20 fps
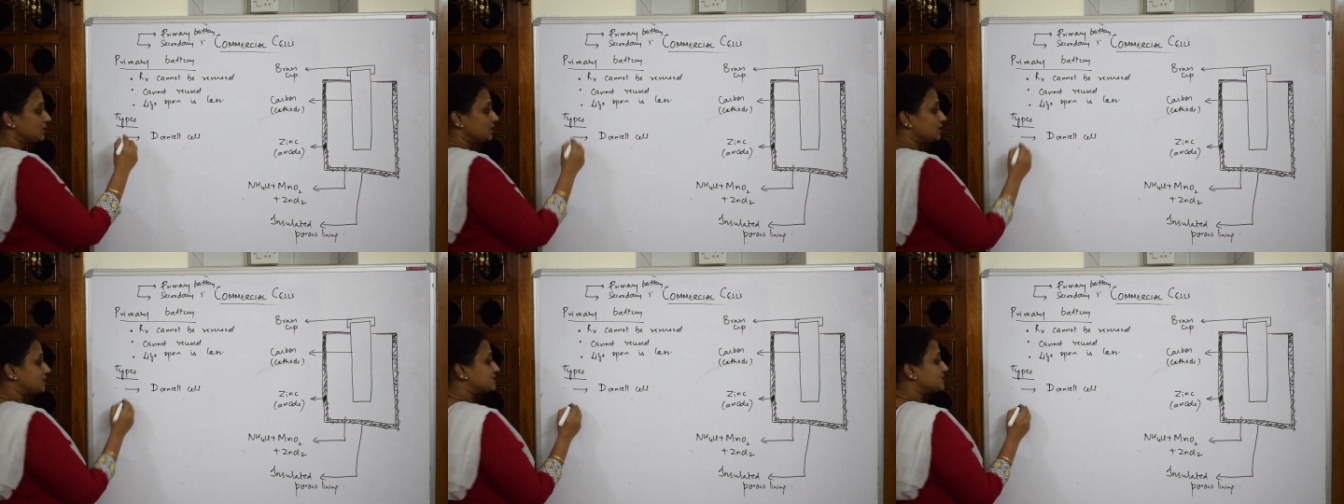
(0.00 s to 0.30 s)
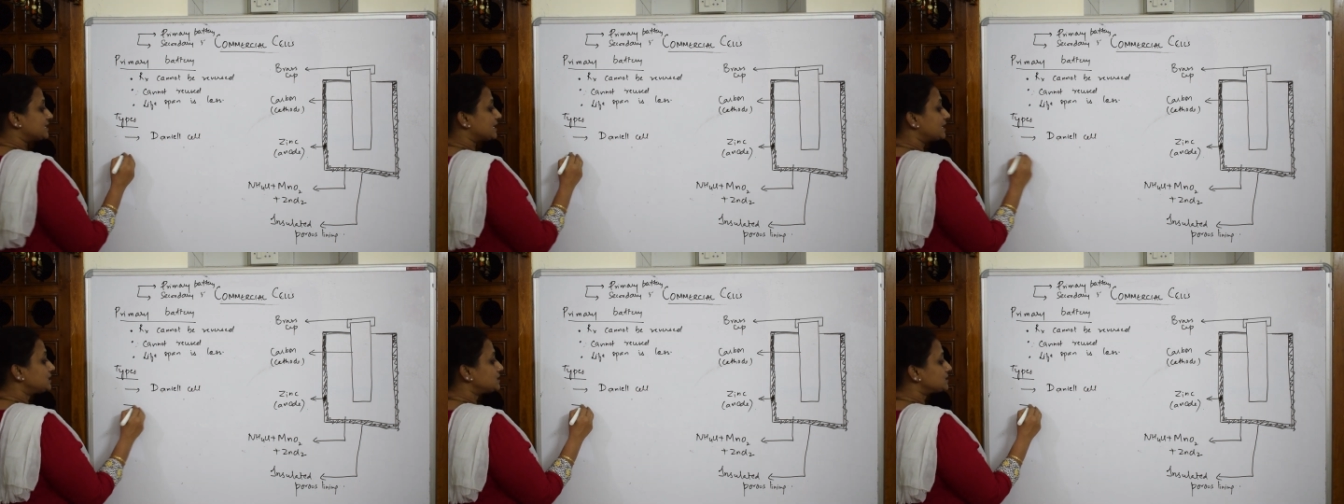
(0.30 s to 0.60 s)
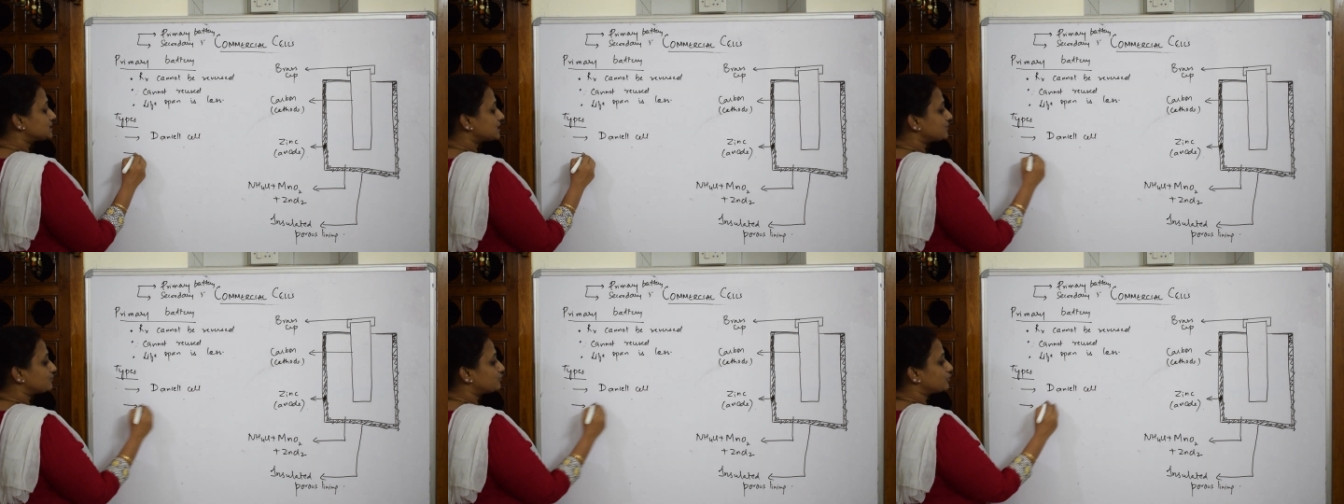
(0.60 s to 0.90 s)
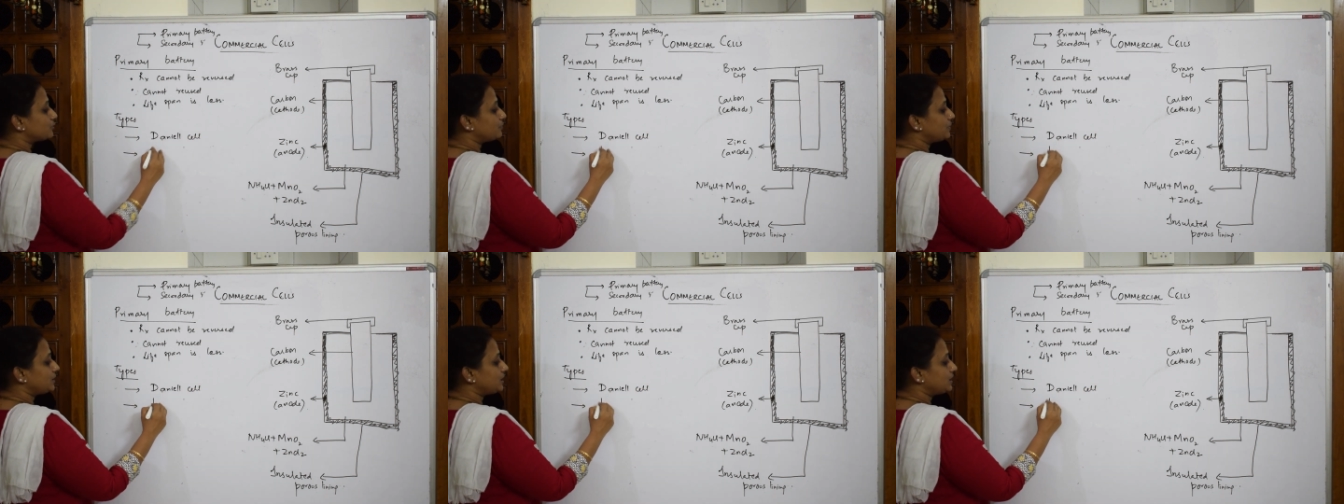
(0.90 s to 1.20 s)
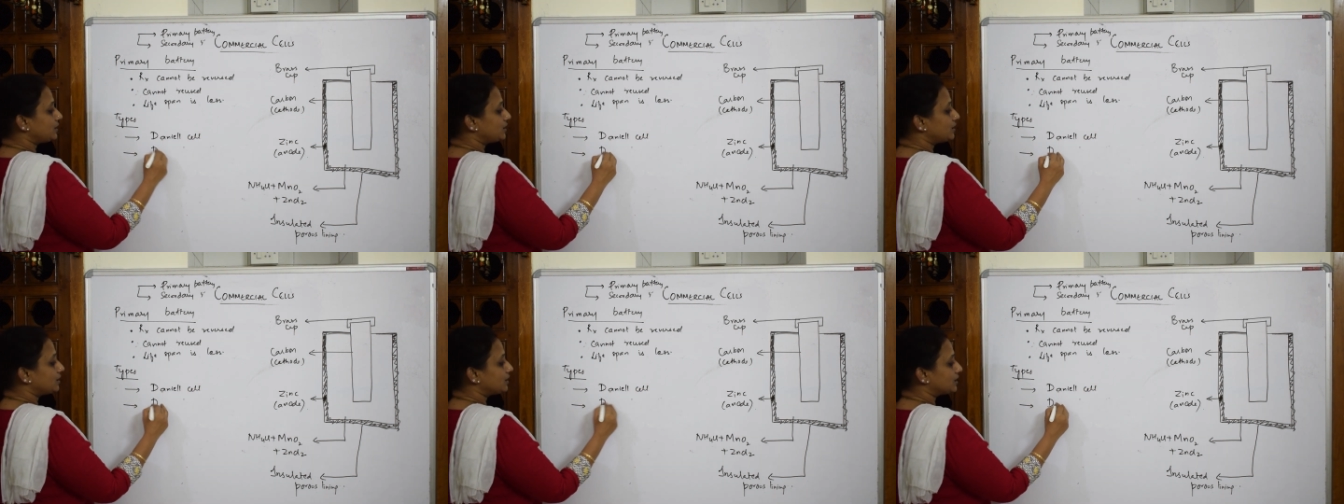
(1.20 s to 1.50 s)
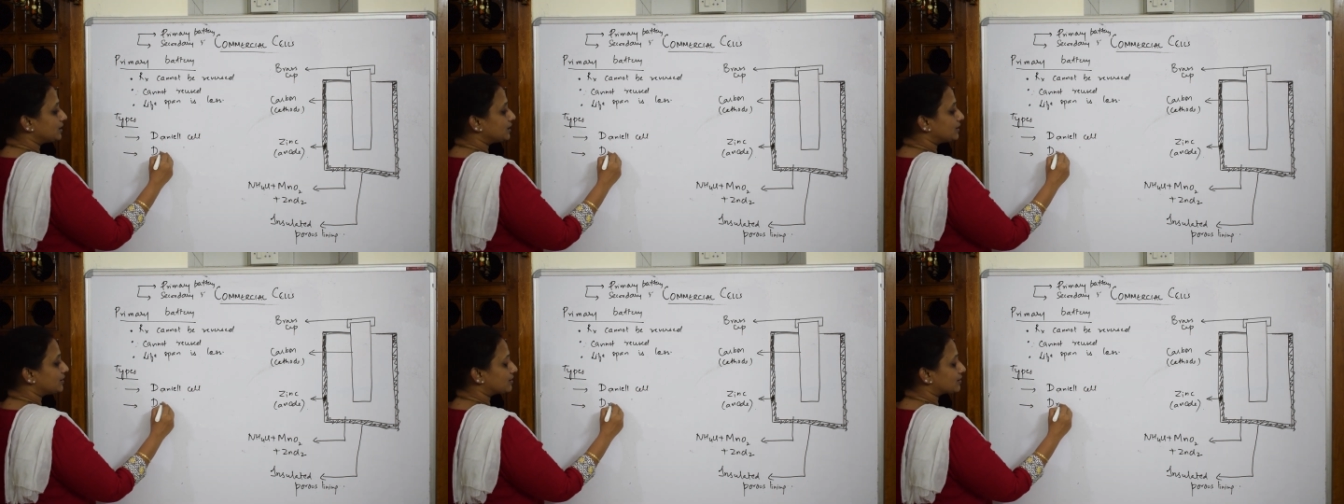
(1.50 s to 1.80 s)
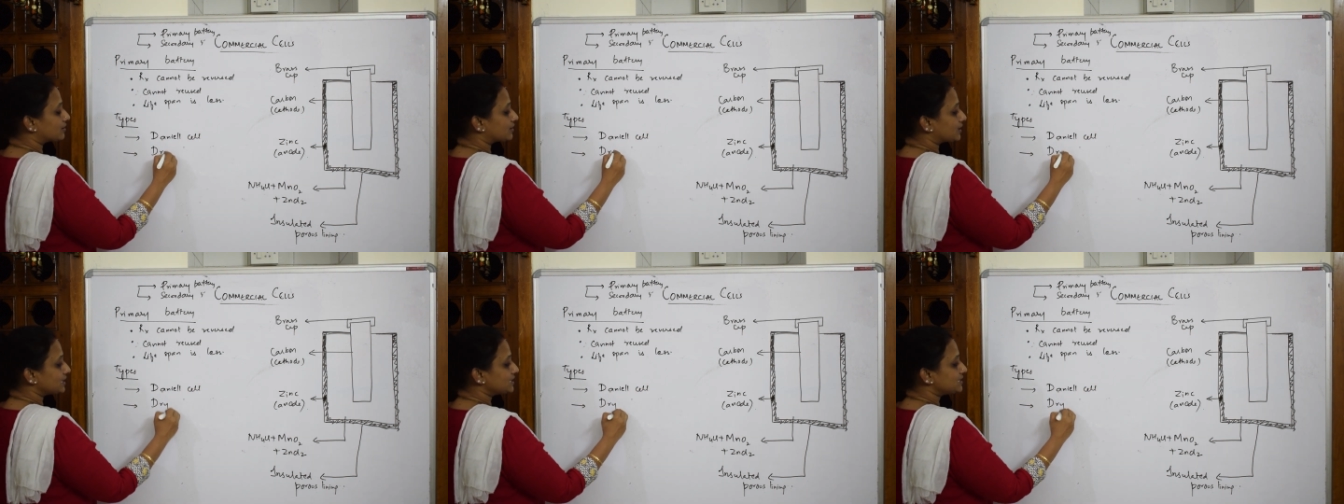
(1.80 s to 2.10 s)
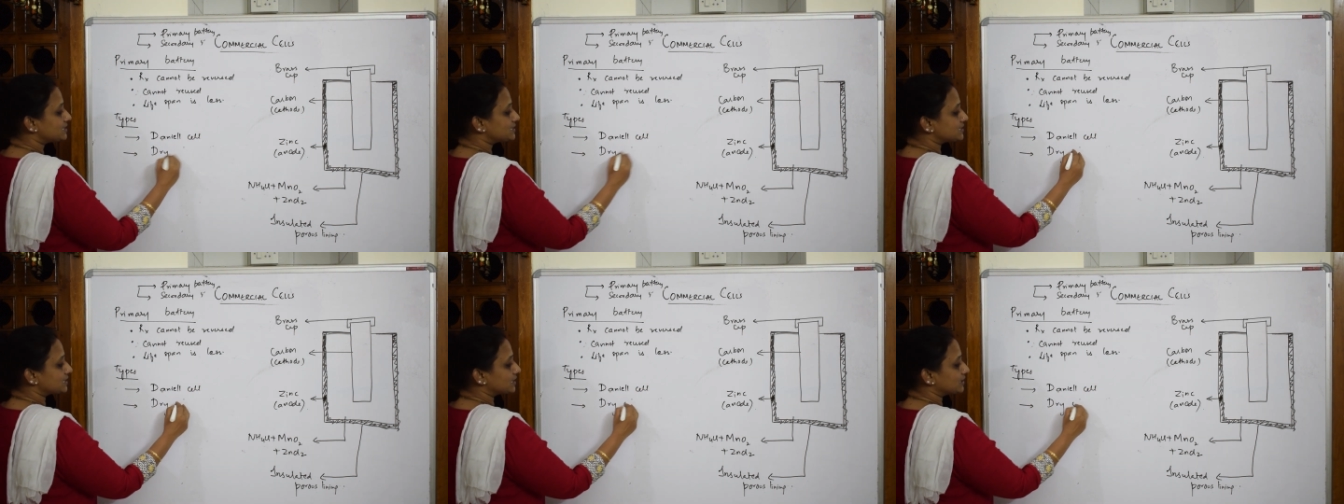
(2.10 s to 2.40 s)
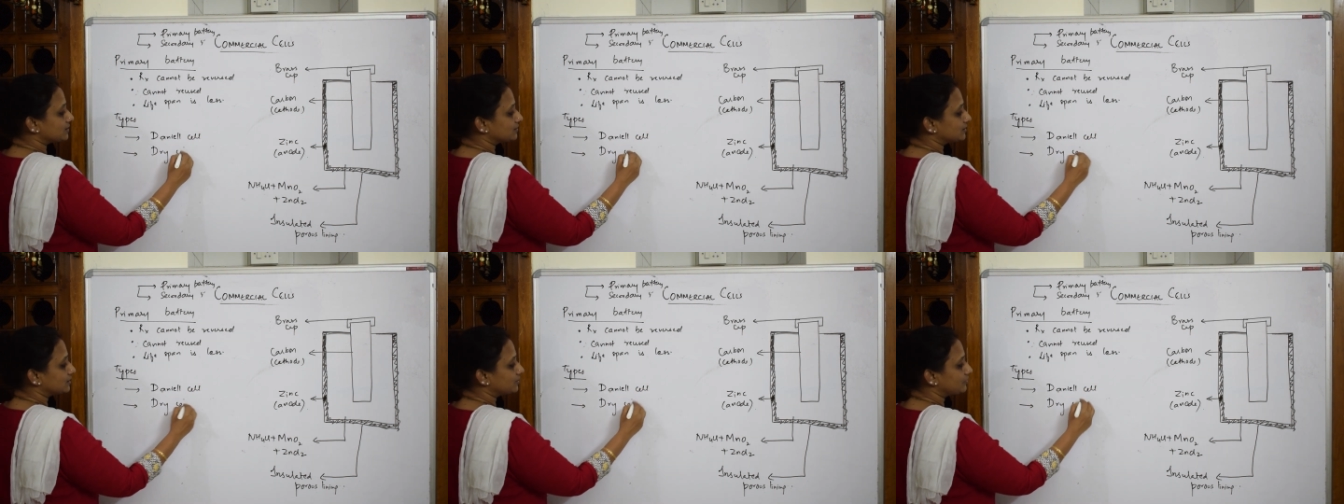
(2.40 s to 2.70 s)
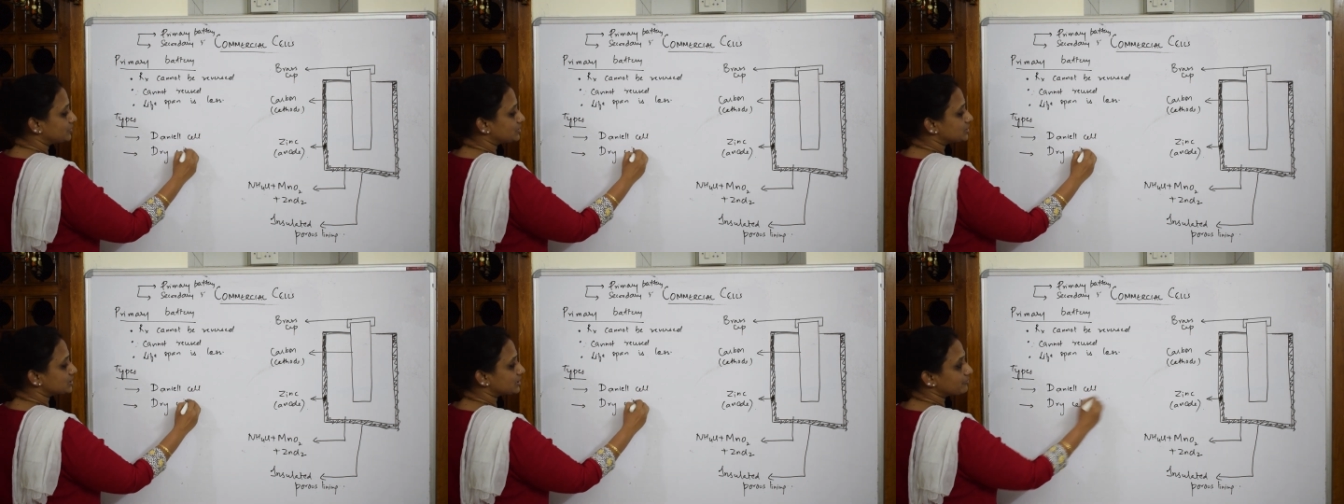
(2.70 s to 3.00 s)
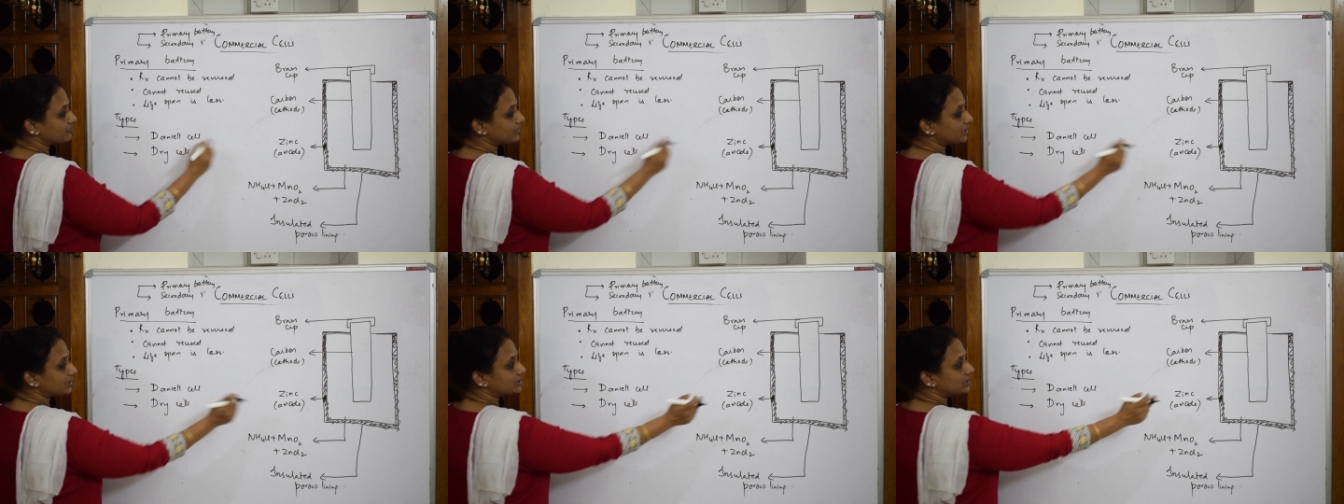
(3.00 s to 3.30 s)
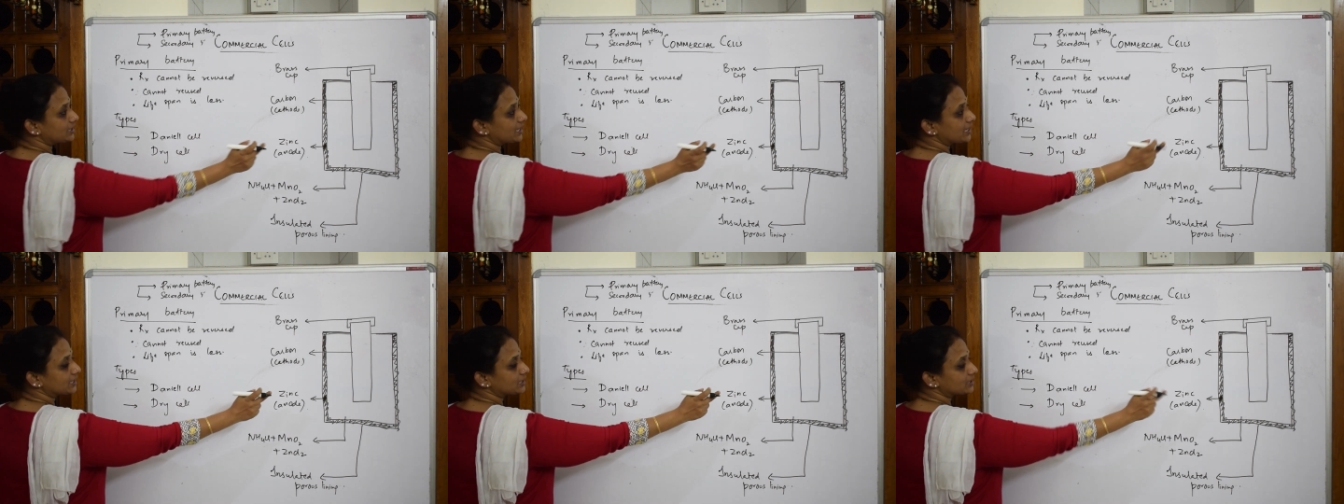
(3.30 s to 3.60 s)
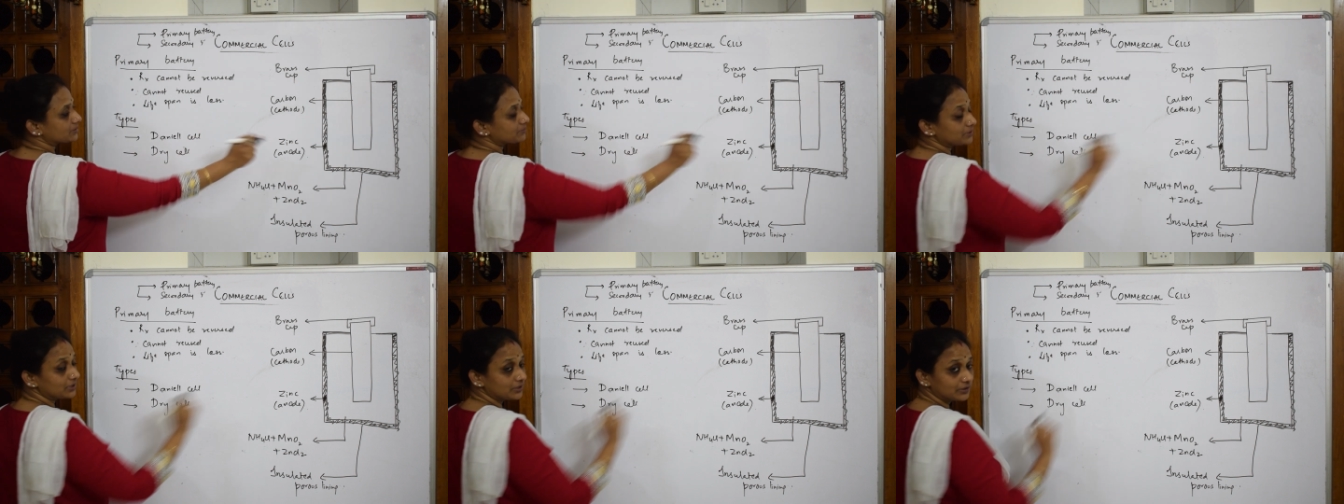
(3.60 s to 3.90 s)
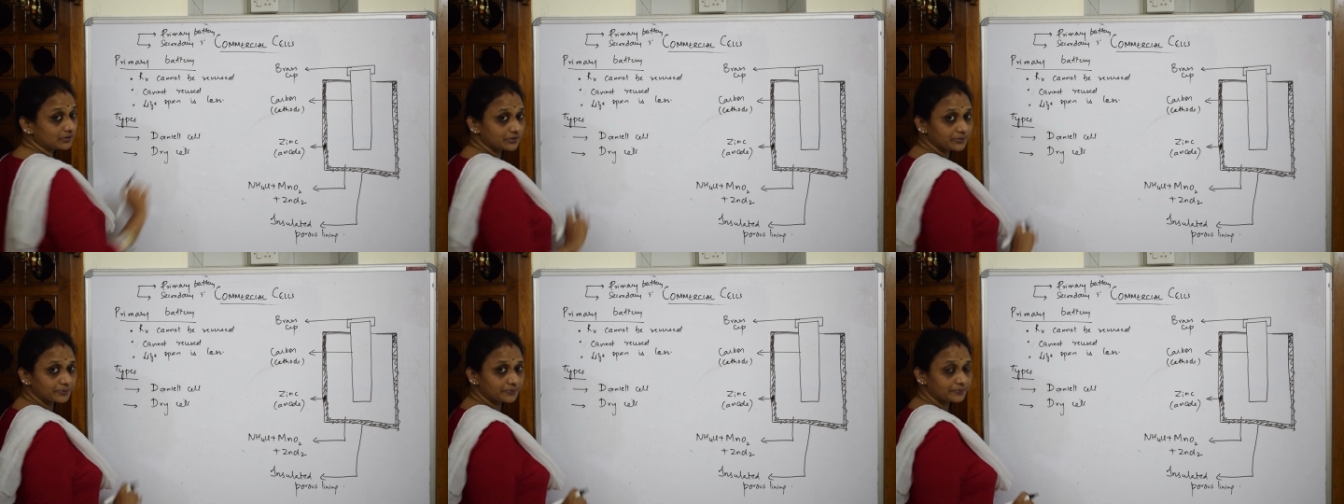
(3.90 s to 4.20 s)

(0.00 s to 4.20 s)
The second type would be dry cell, which I have made the diagram here.